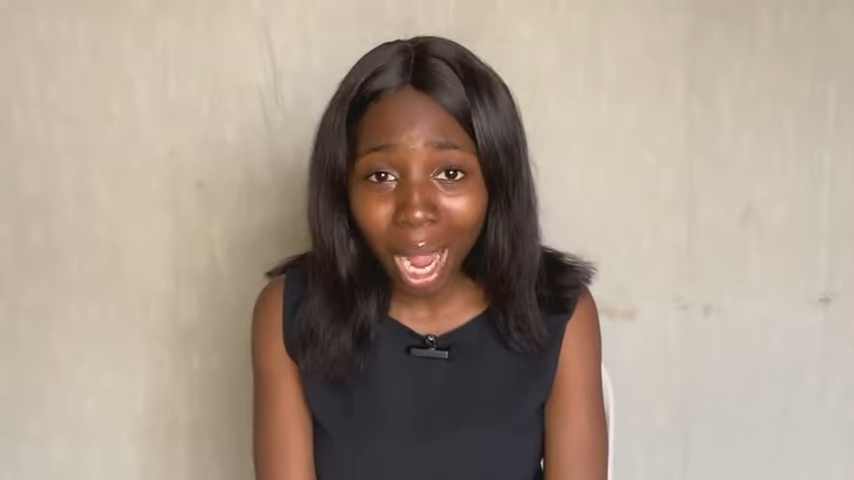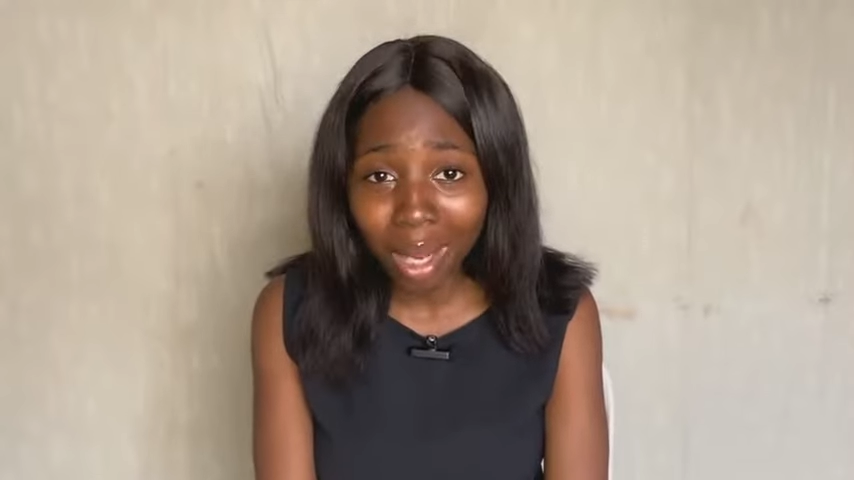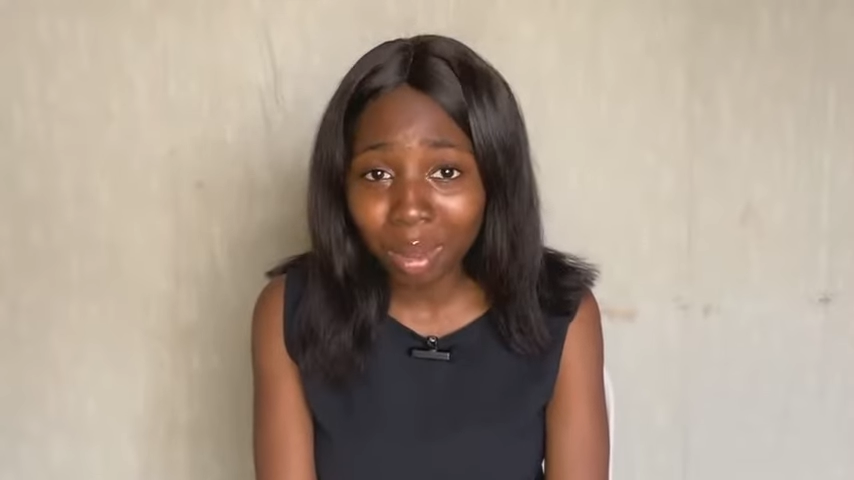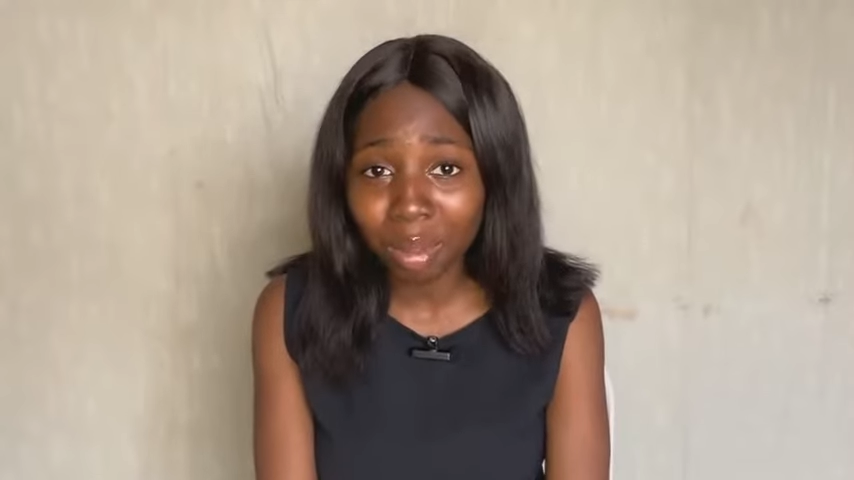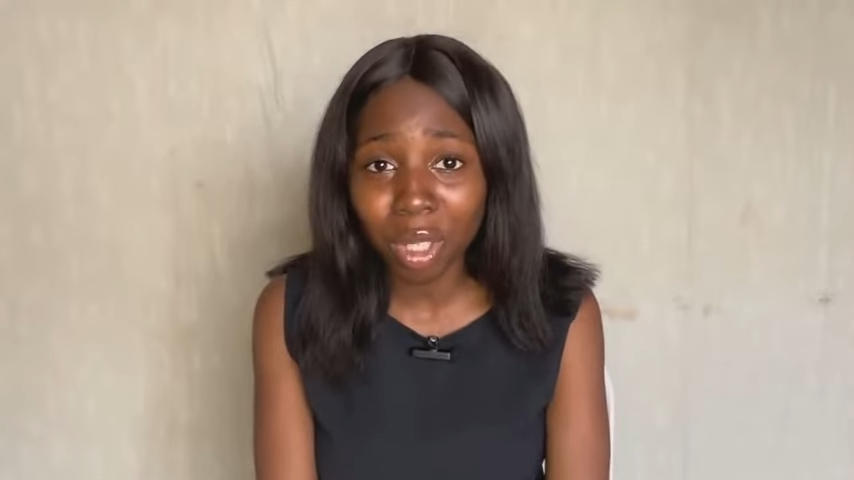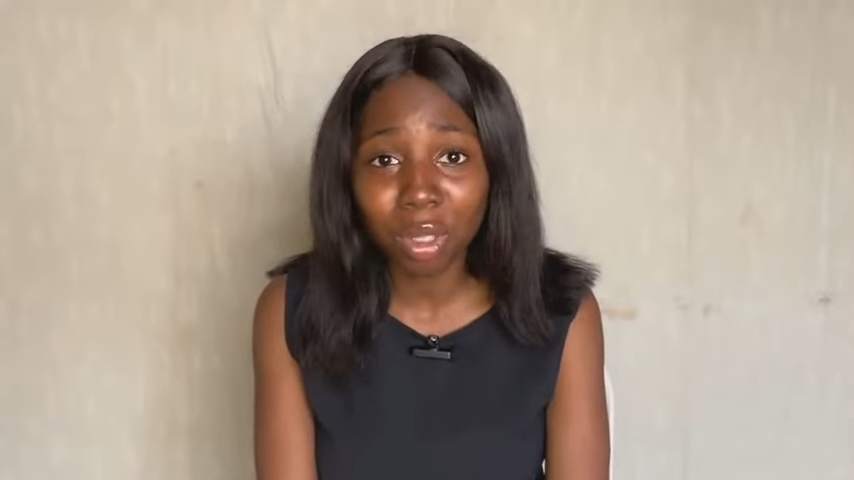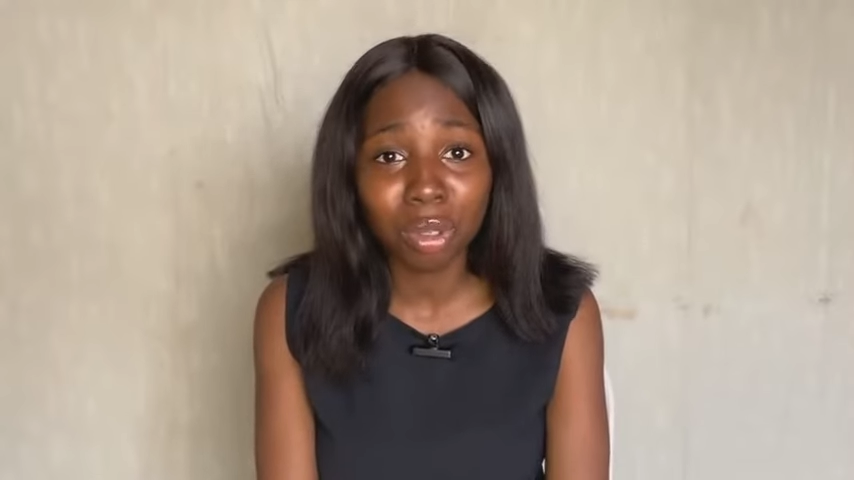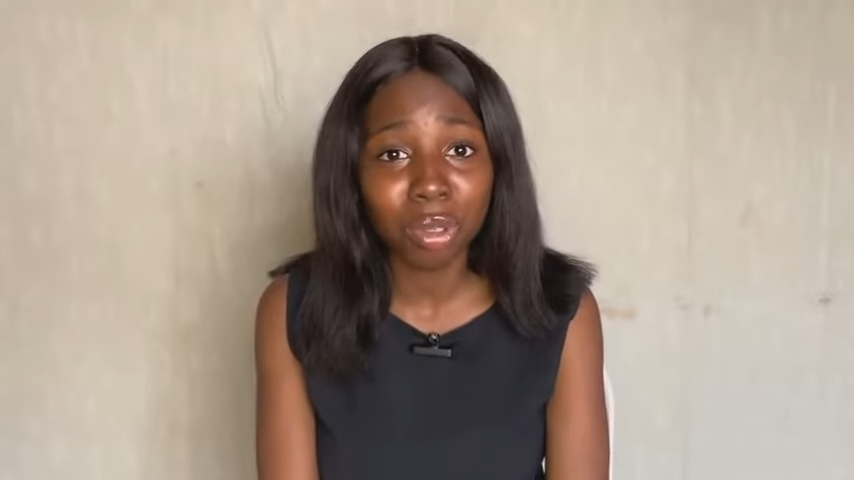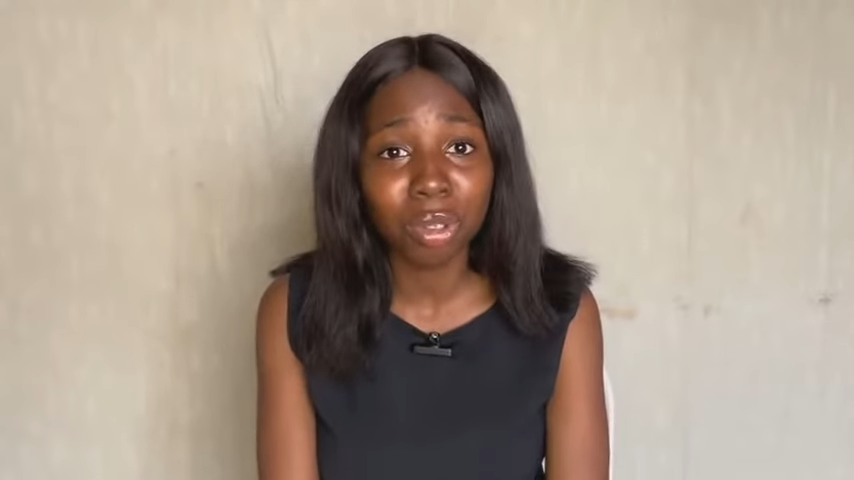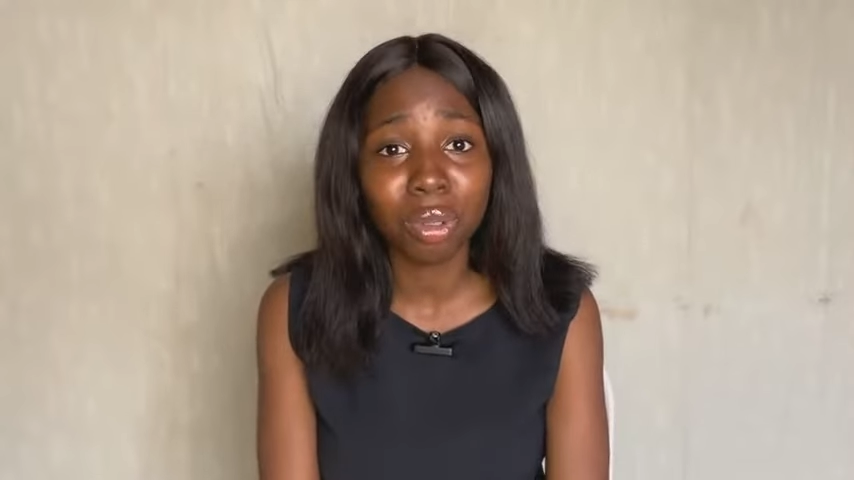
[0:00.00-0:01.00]
I don't think
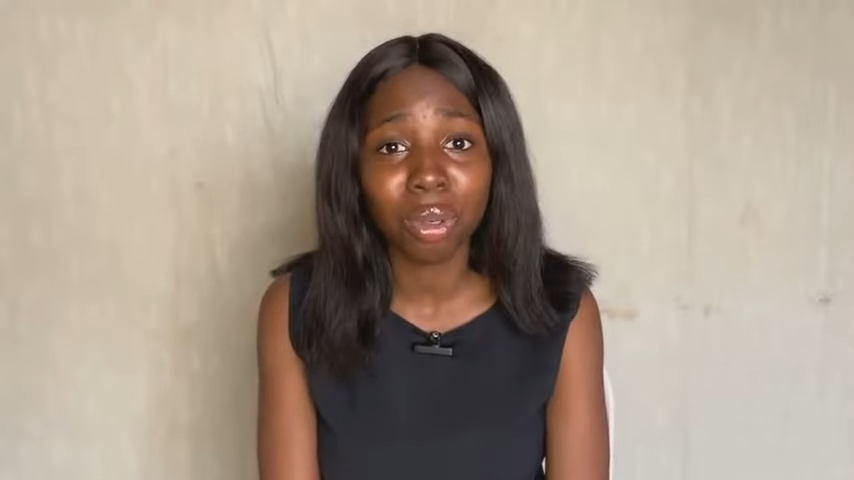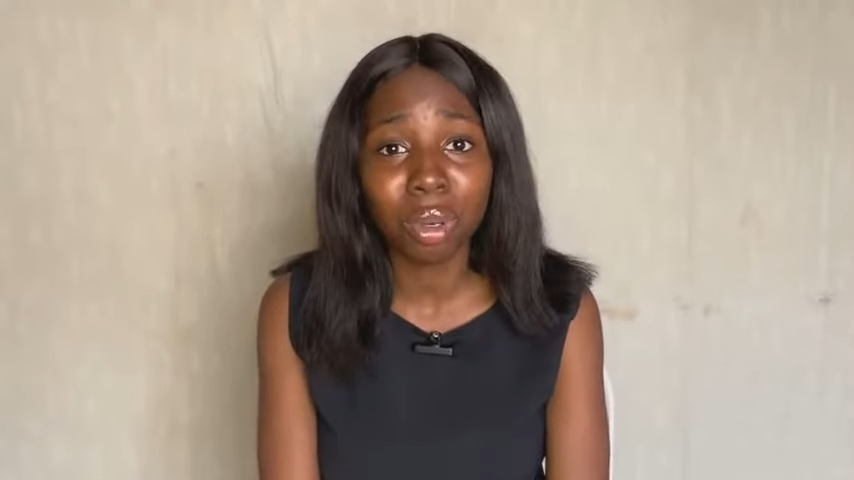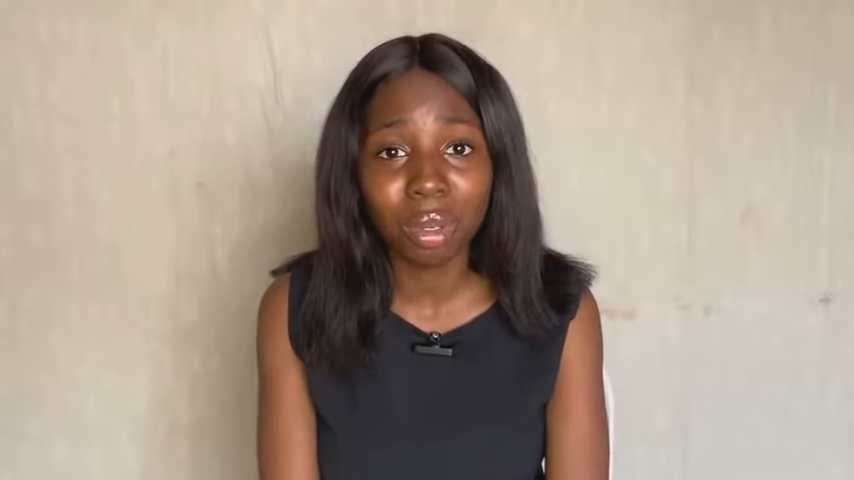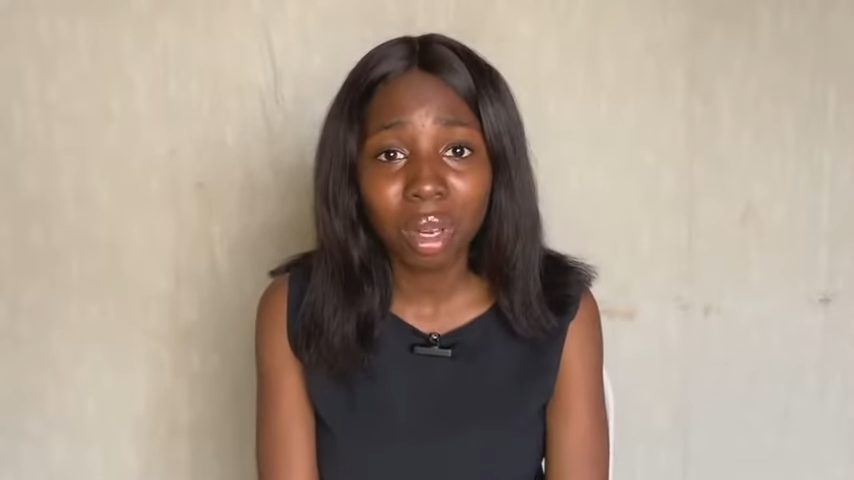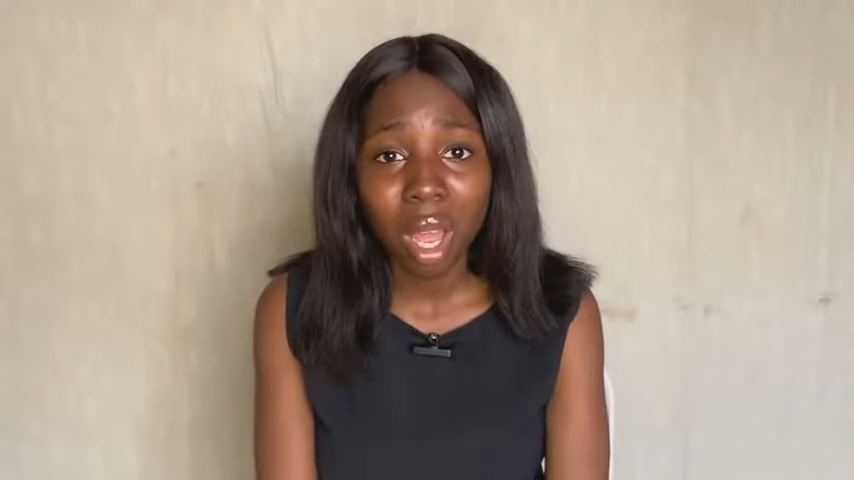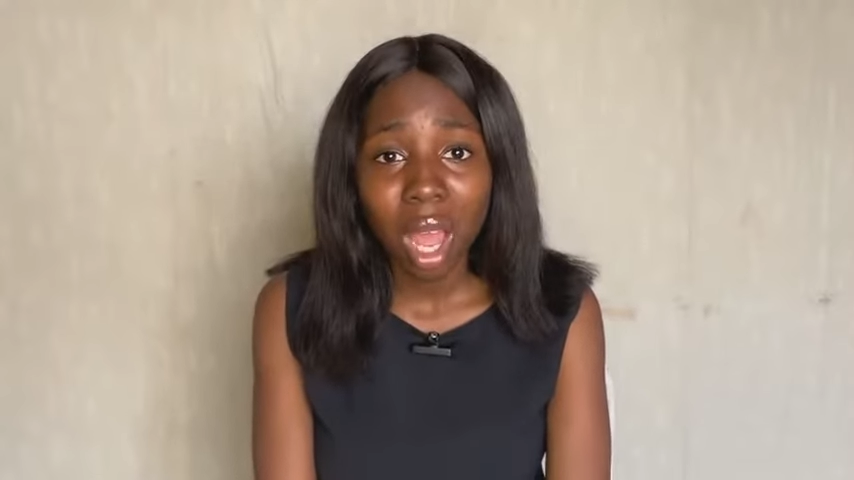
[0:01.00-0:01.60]
you should.